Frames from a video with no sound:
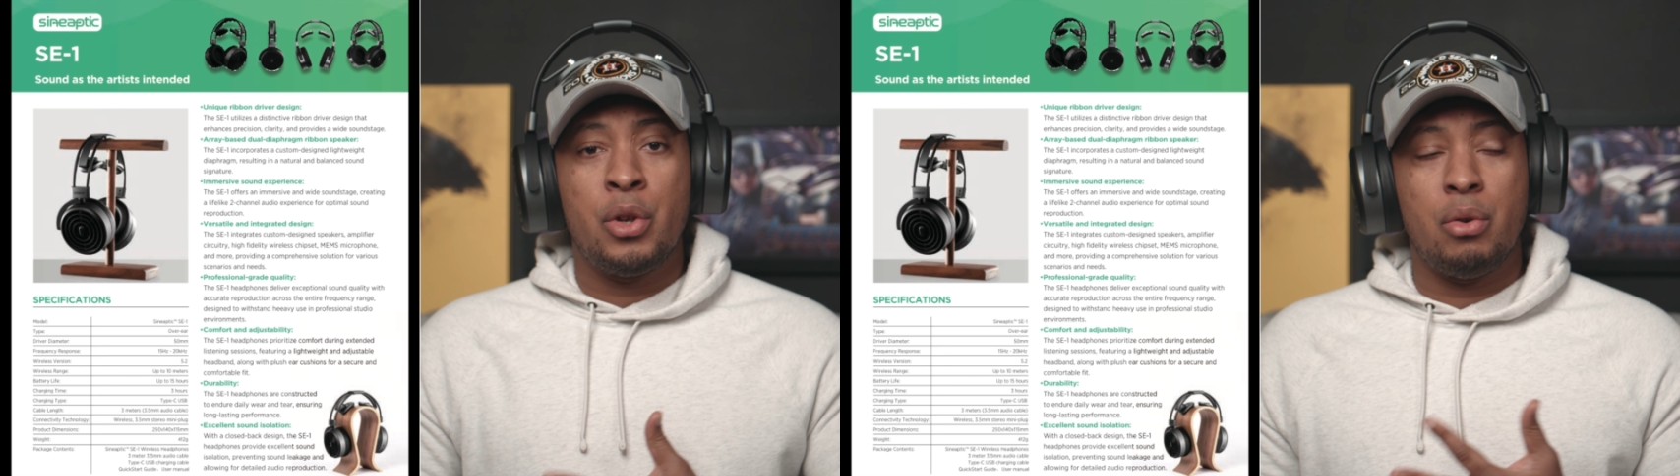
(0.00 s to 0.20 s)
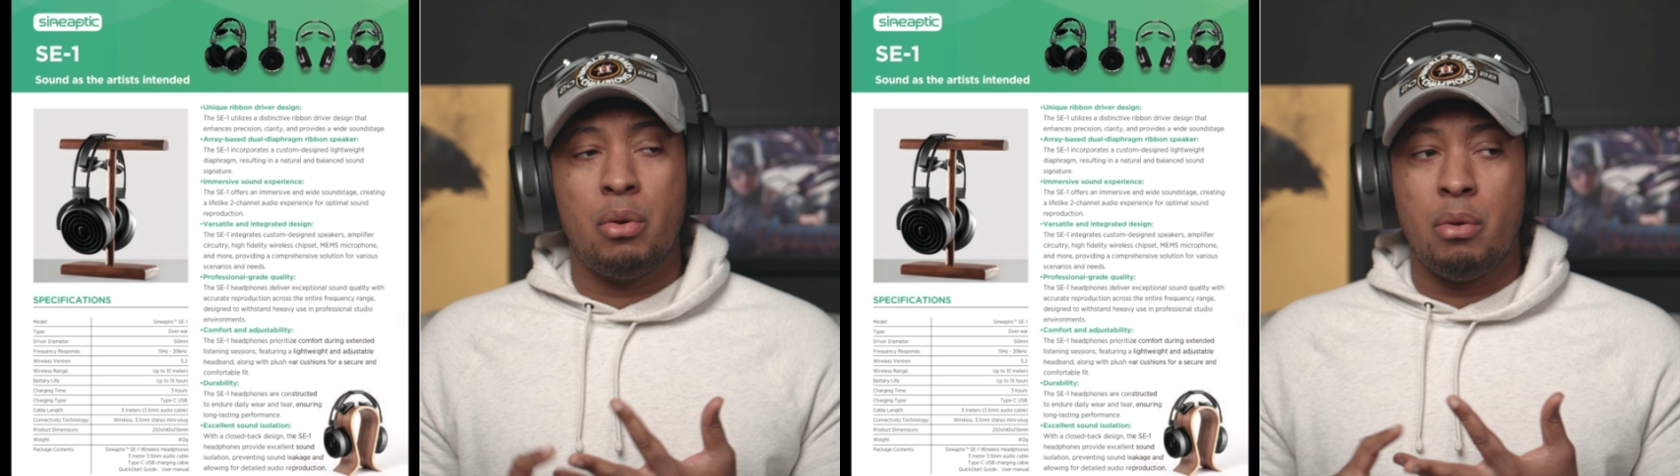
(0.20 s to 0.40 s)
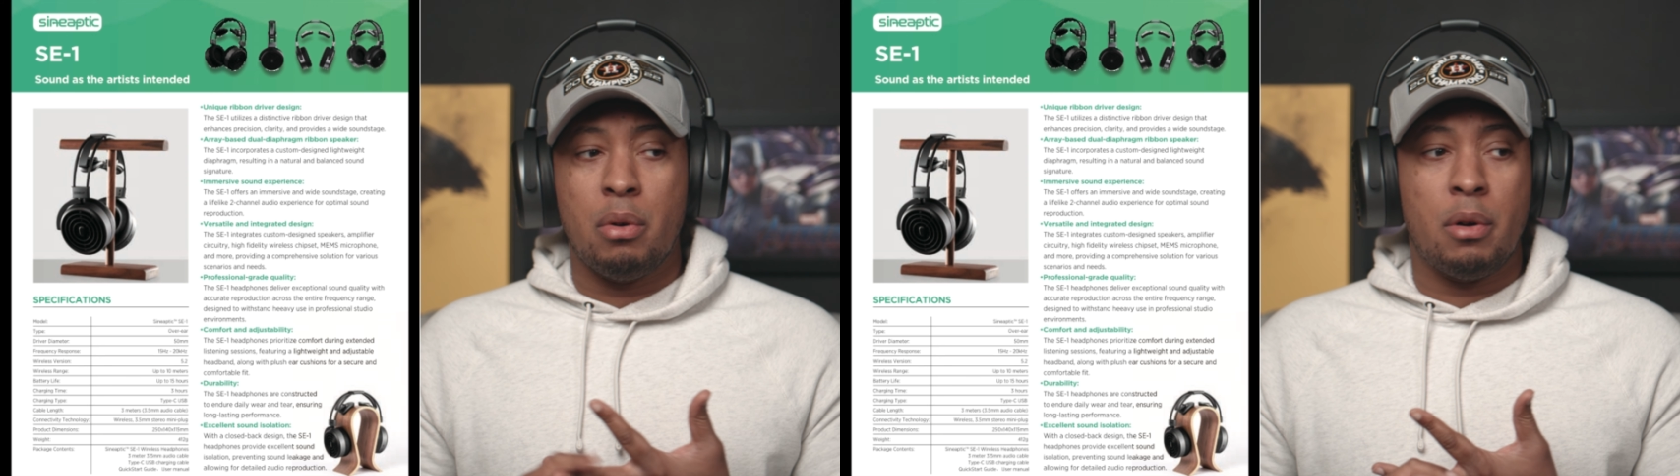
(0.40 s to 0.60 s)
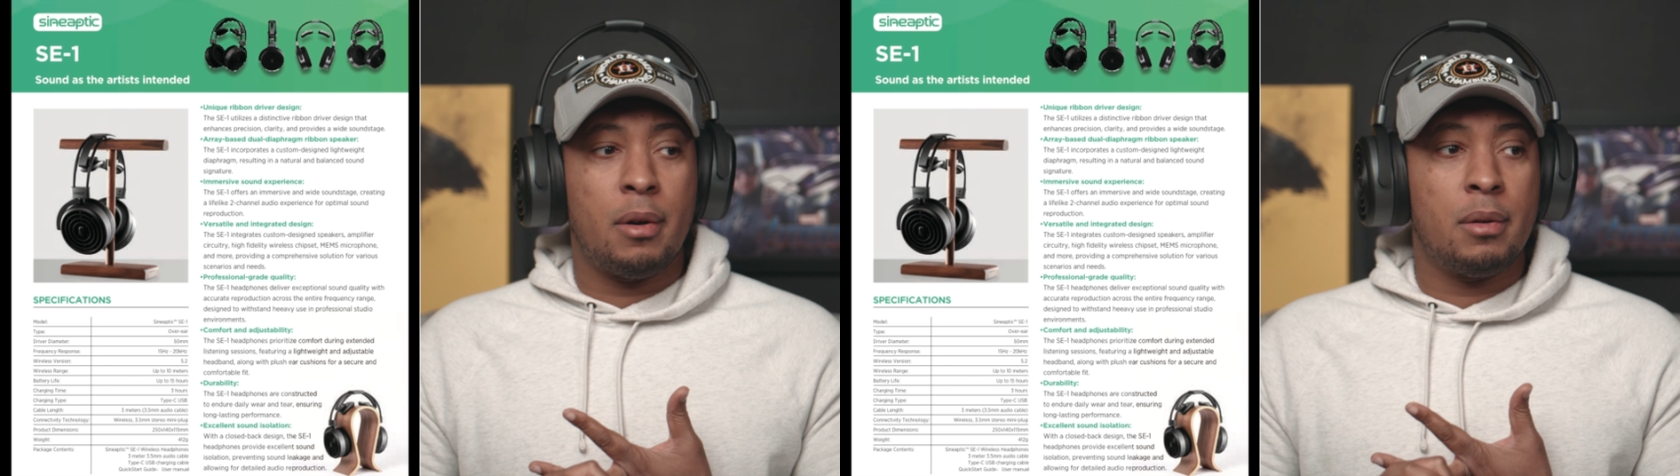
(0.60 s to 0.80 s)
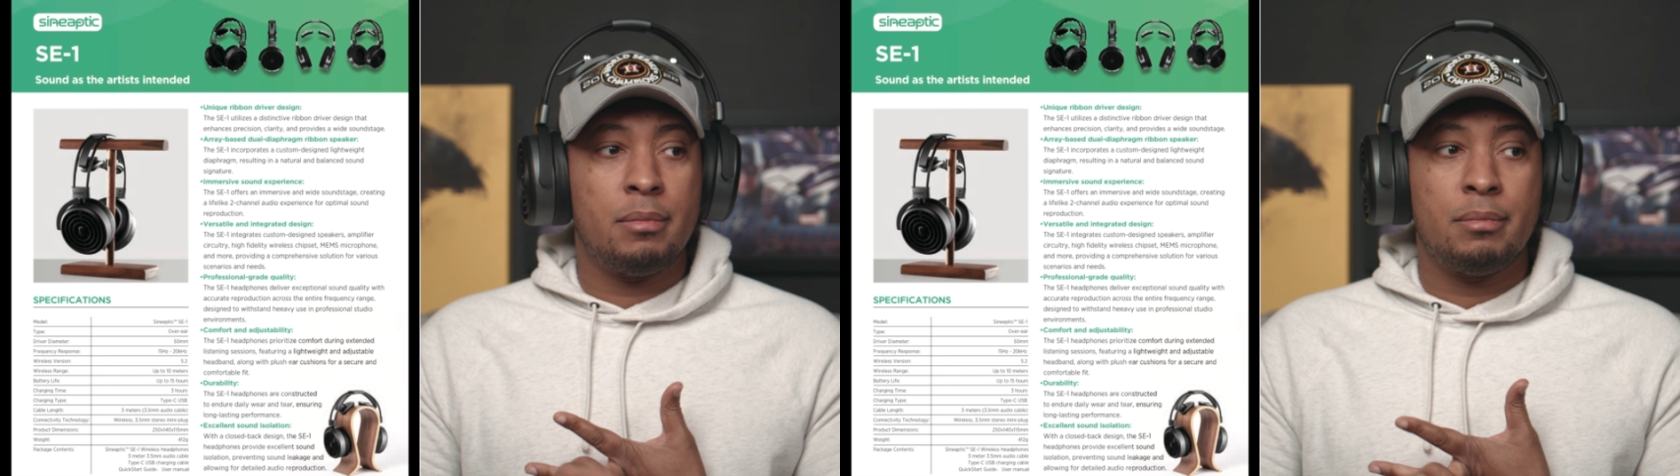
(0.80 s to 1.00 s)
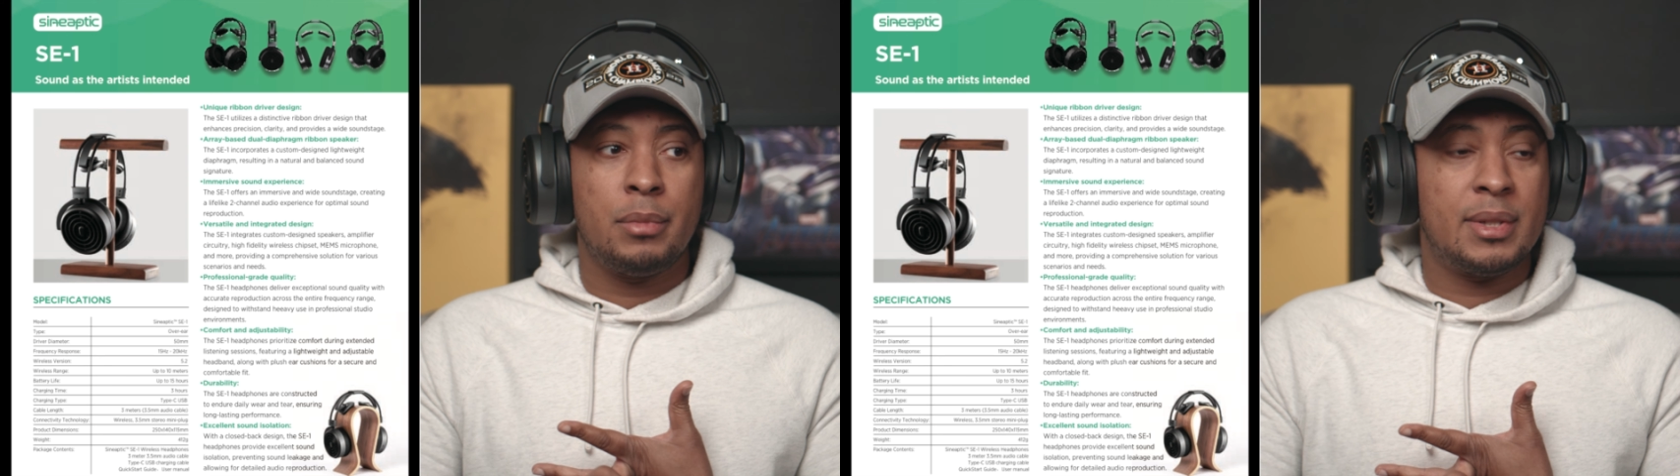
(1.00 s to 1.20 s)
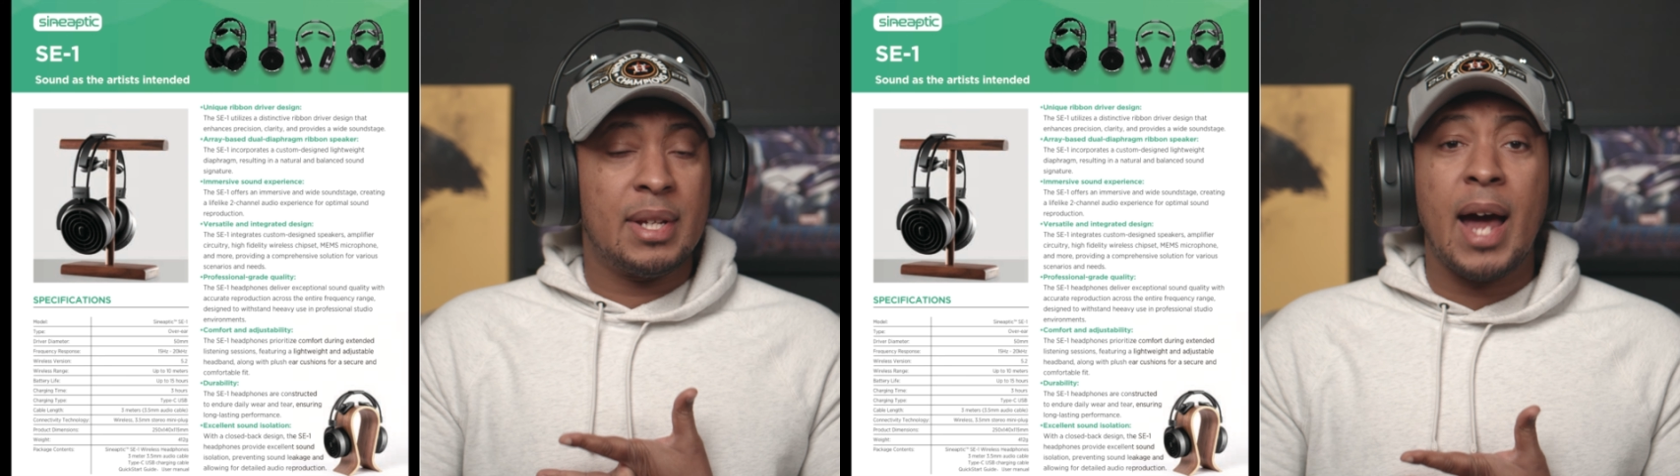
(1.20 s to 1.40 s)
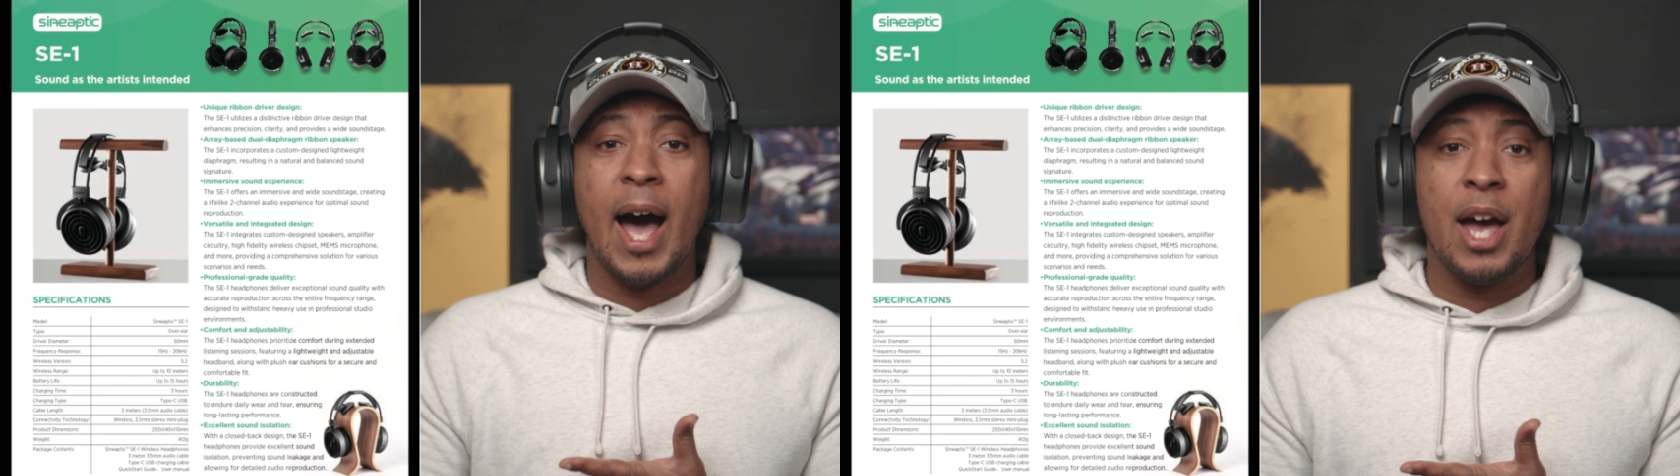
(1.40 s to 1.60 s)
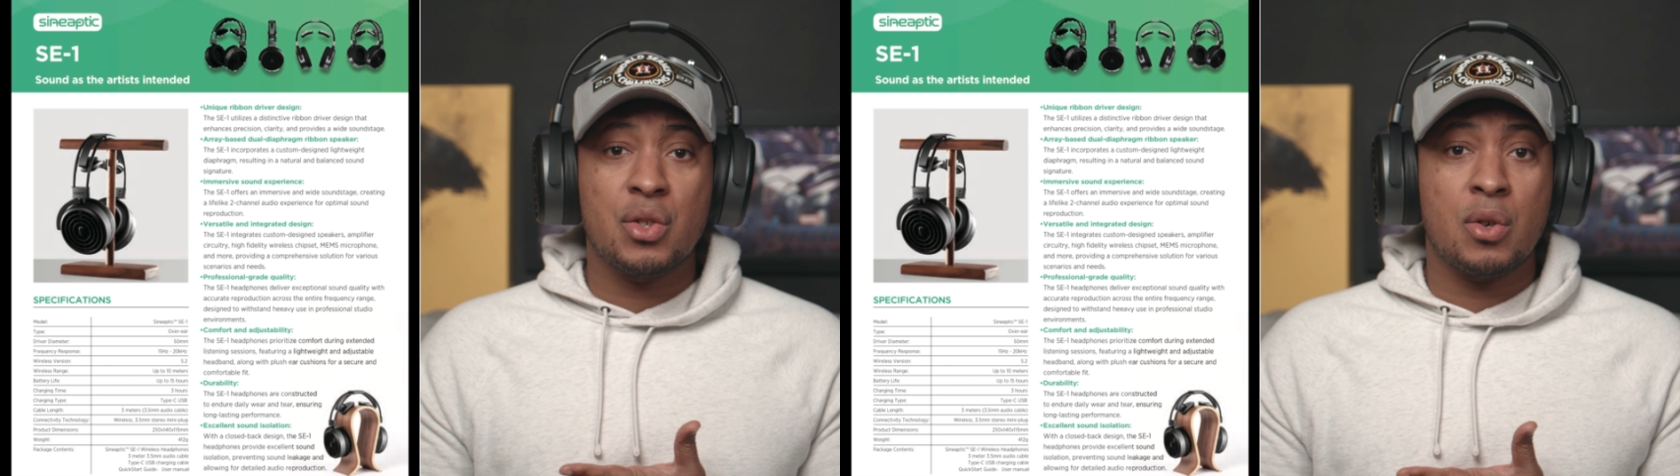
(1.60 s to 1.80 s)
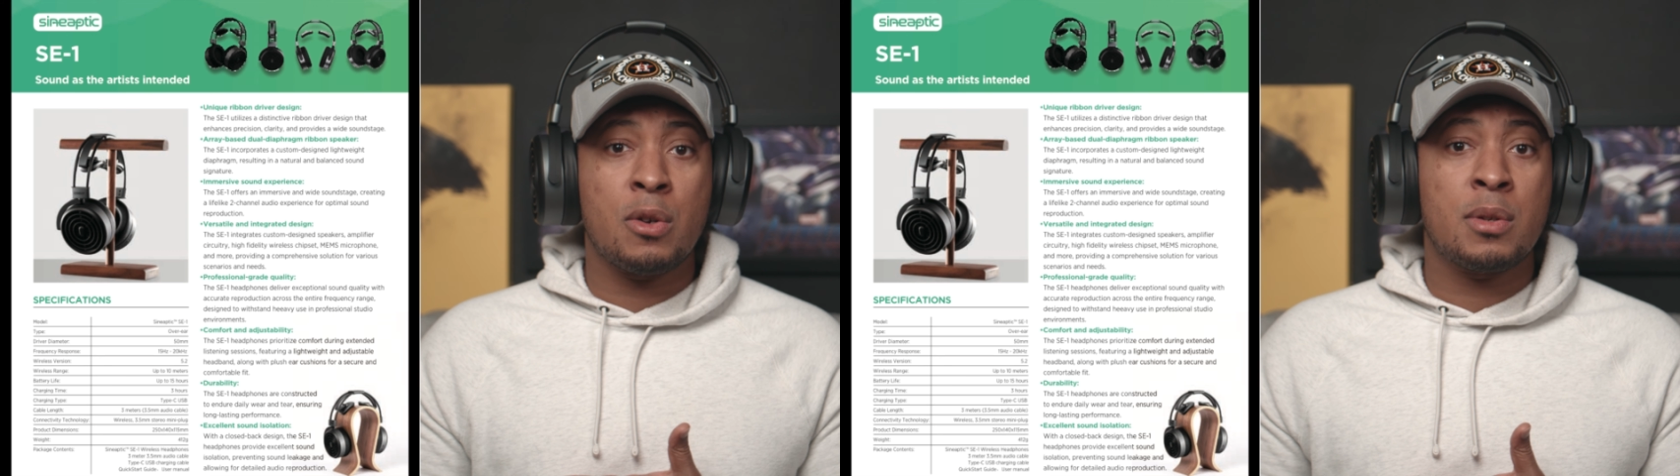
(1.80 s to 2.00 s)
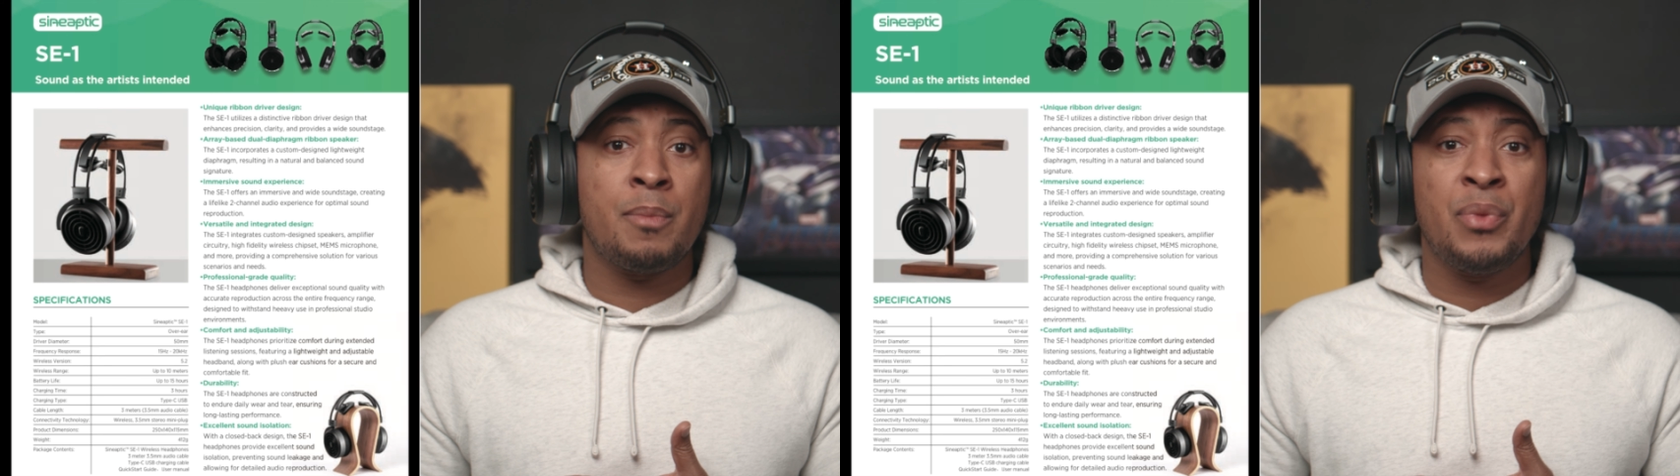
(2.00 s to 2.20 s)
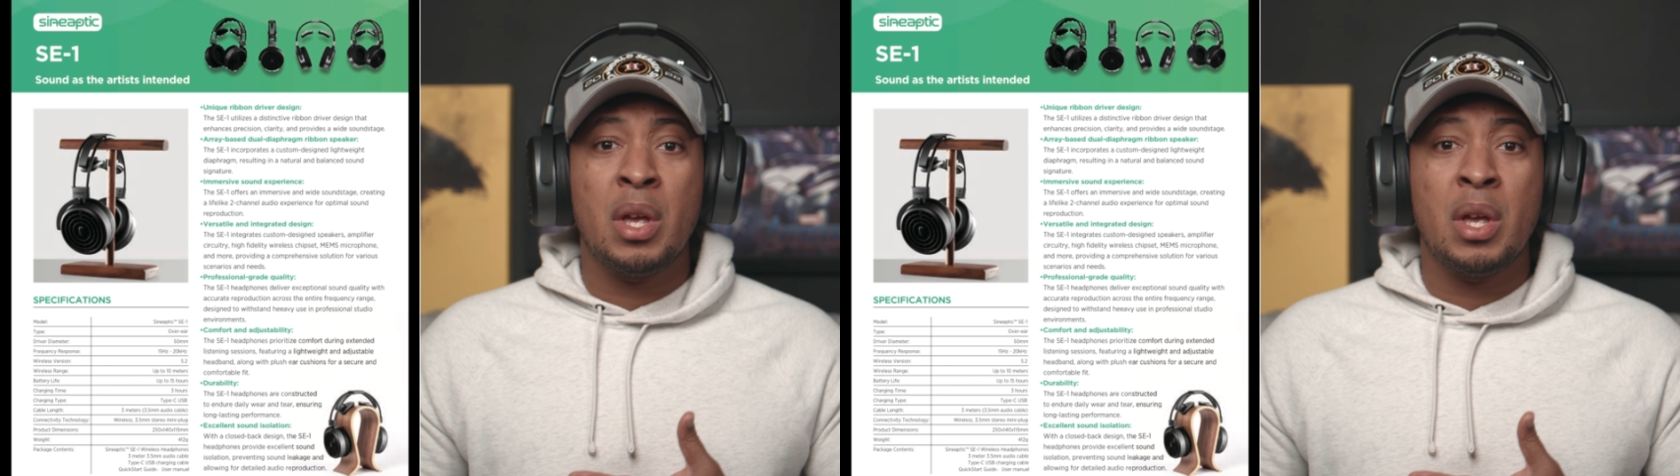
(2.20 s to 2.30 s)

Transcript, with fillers: your Sennheisers,